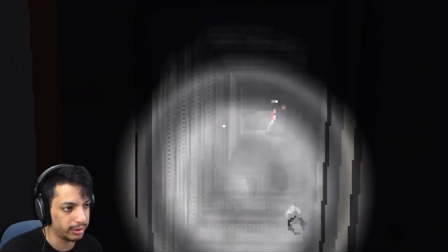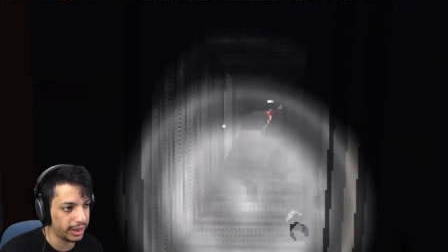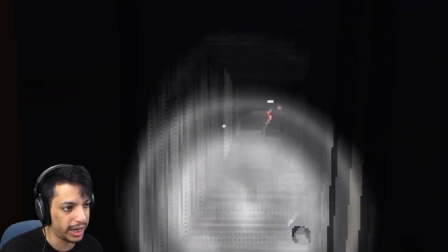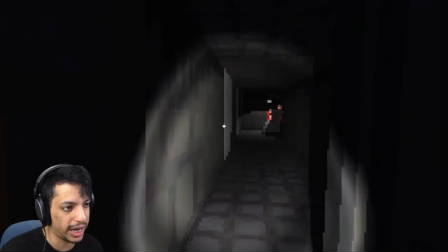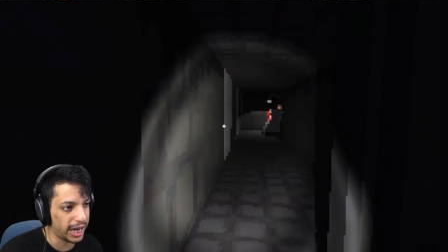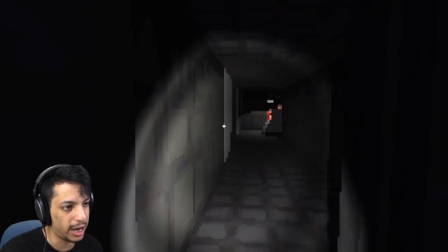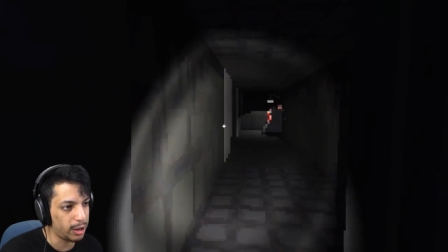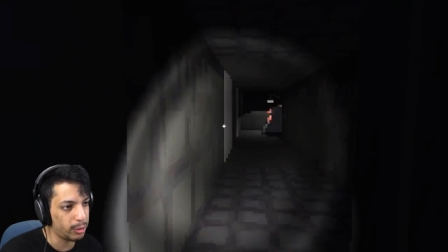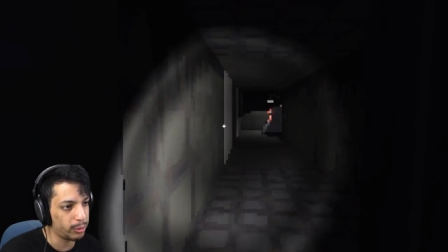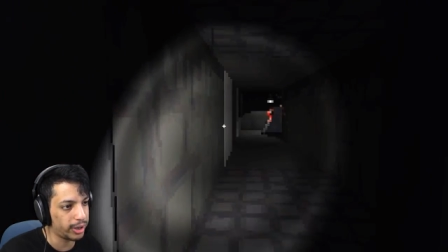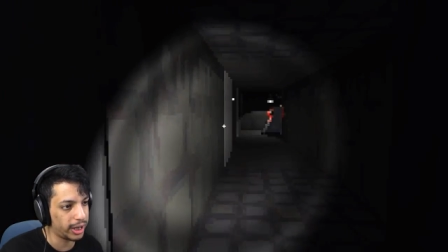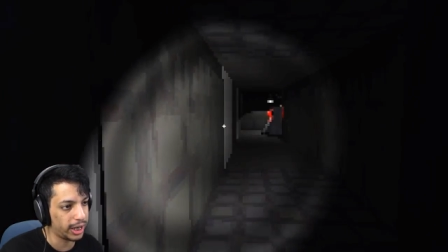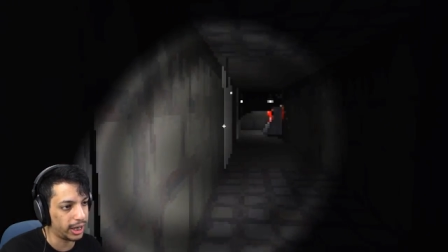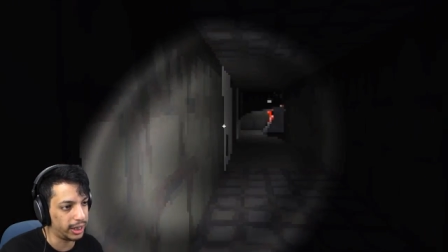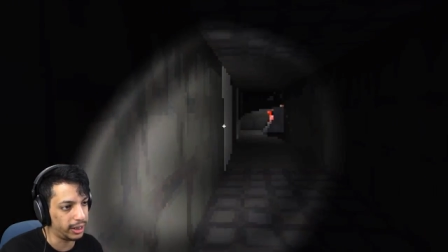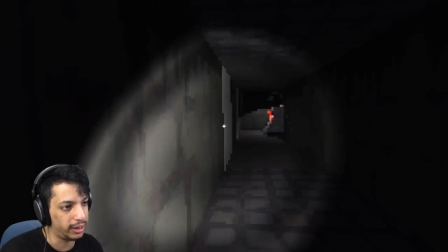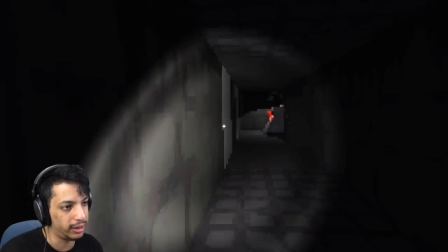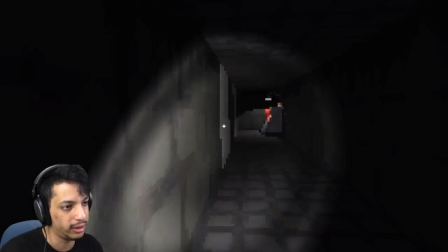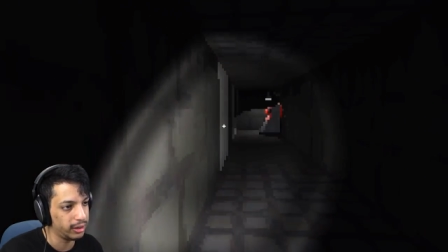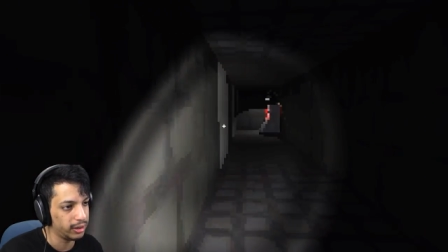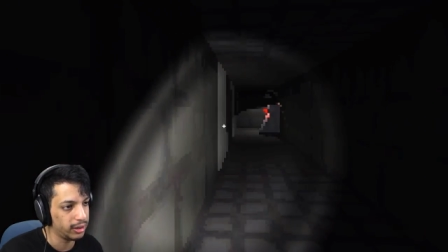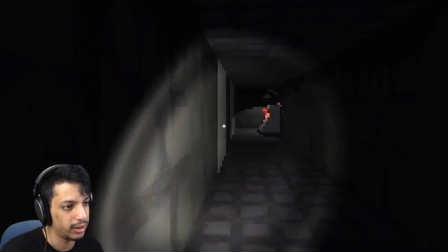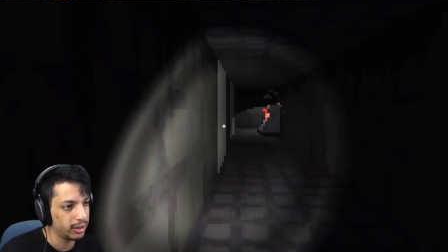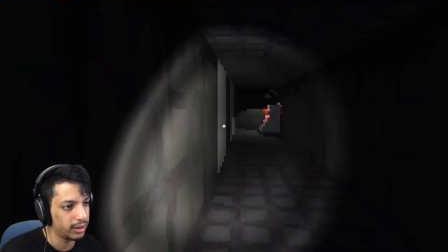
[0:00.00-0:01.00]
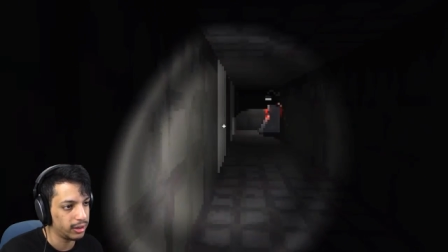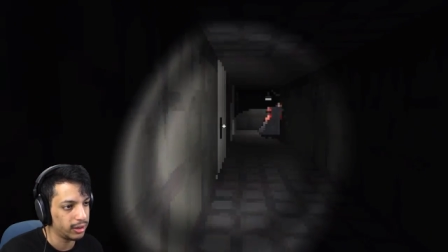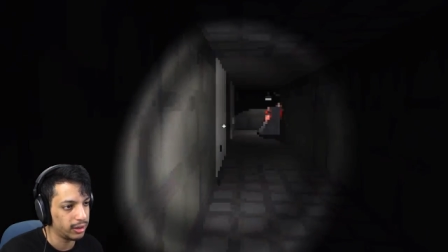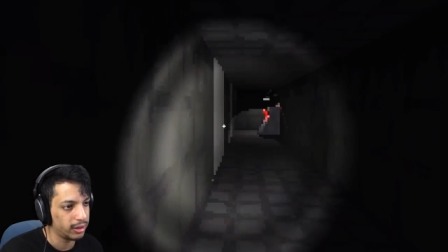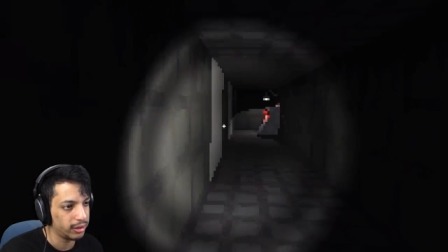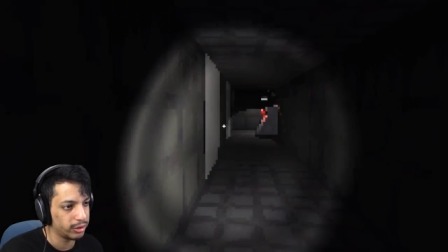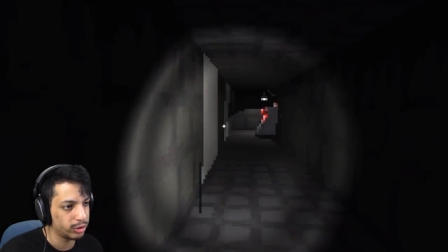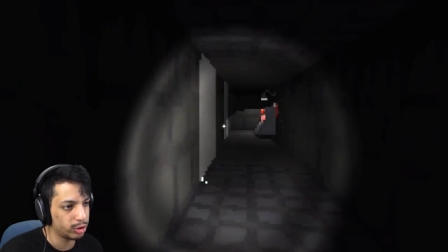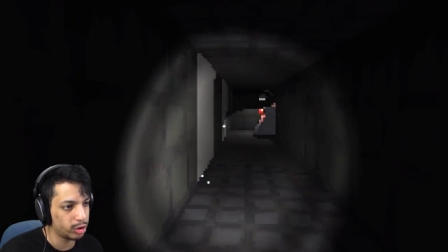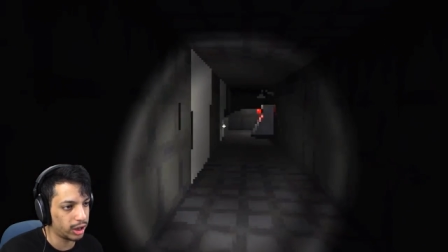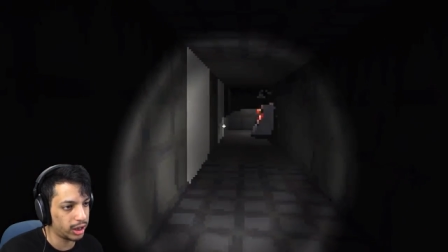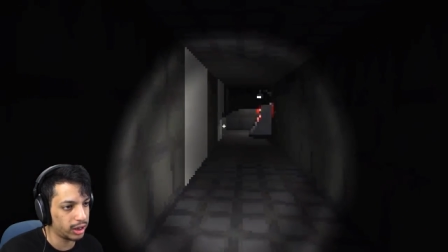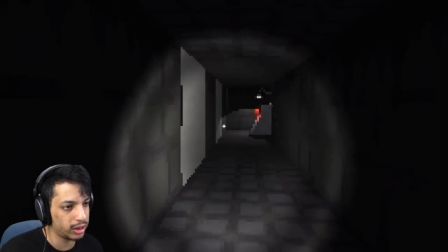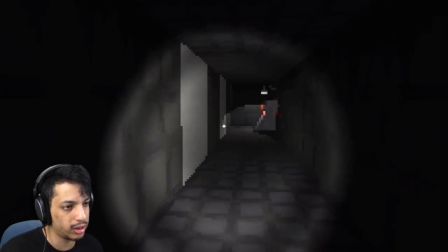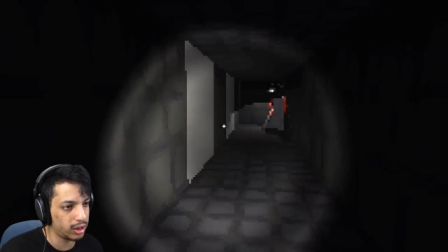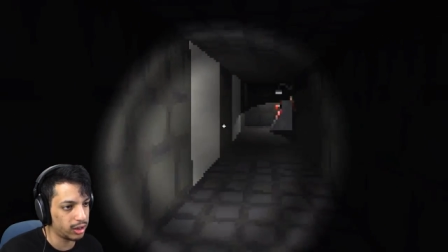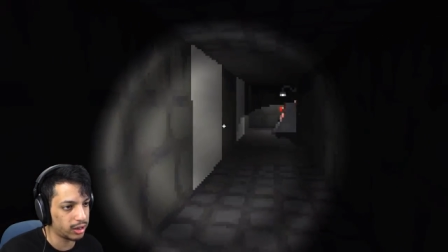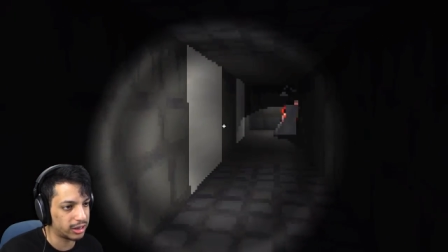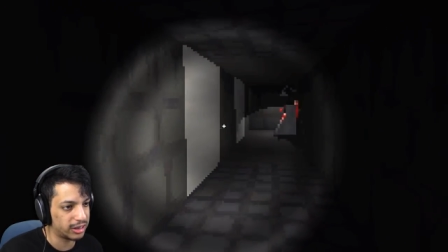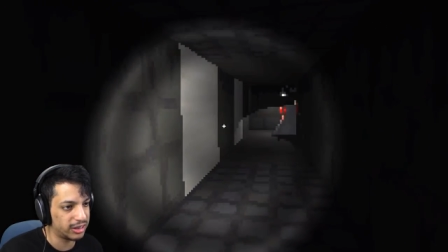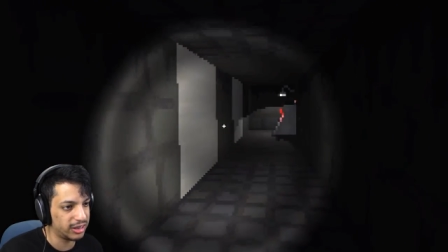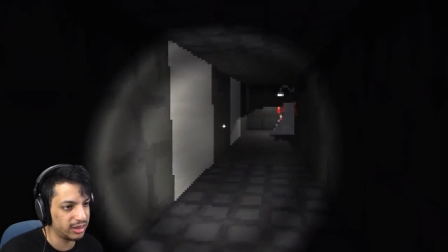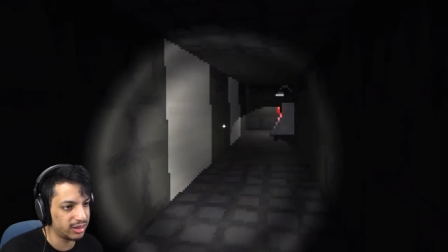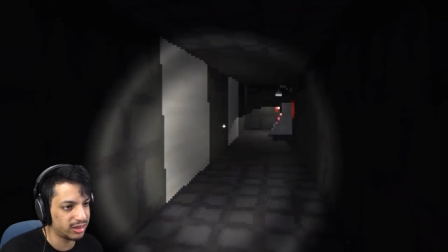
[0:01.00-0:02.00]
Yeah, okay. So I
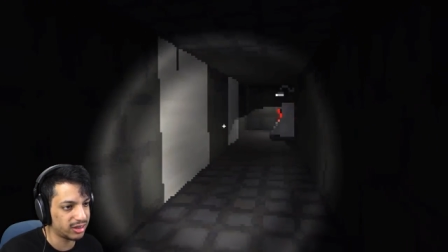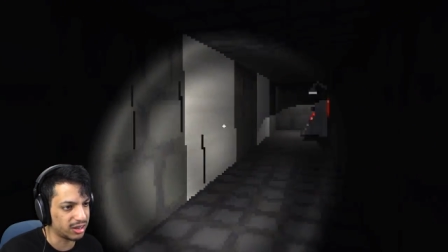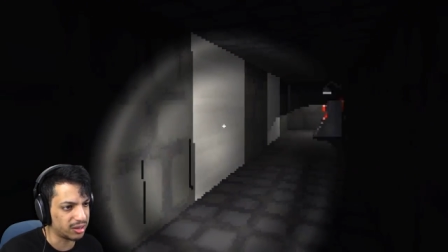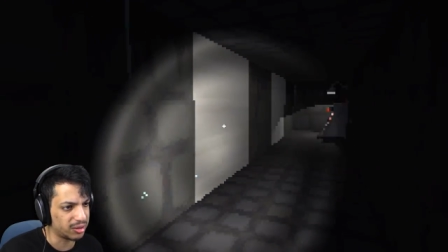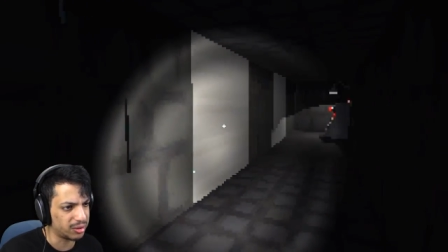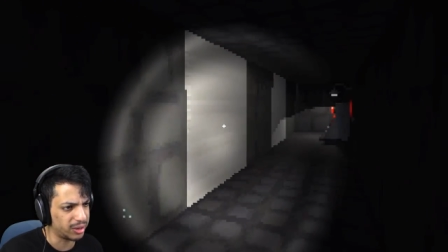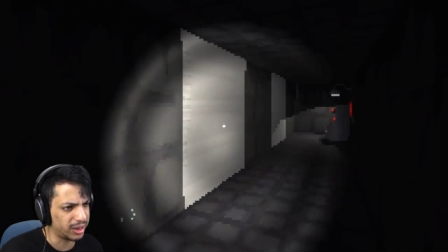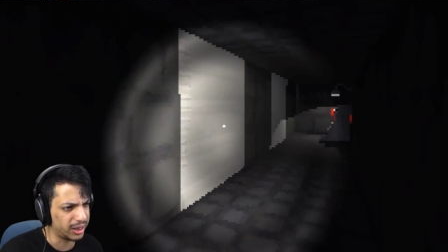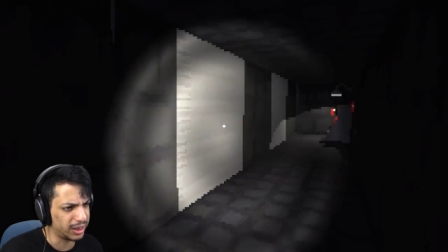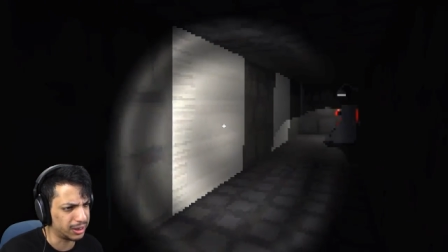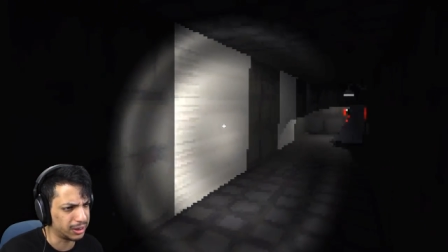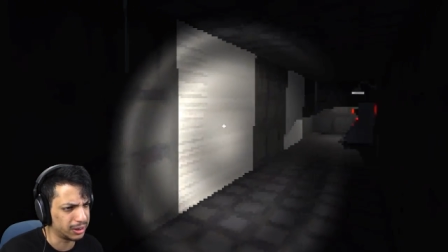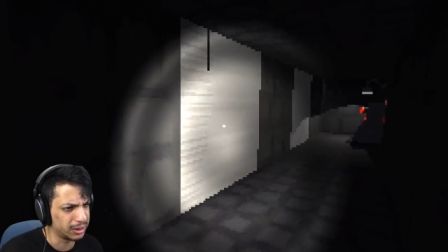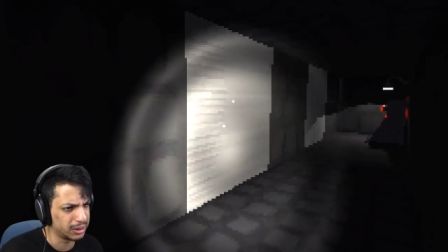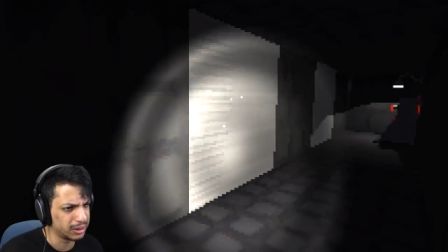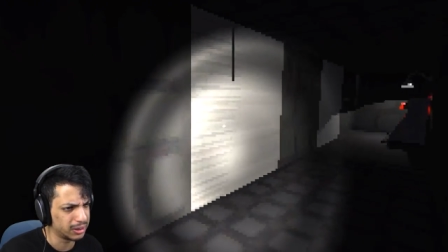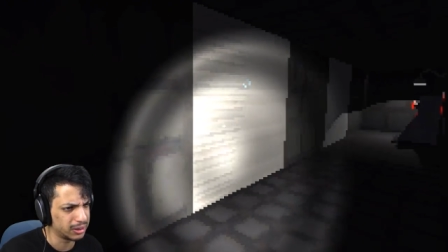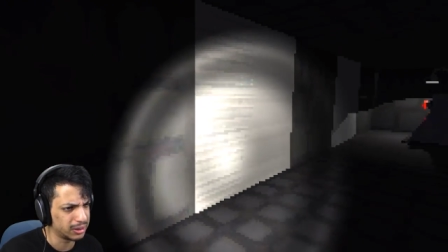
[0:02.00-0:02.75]
unlocked this area.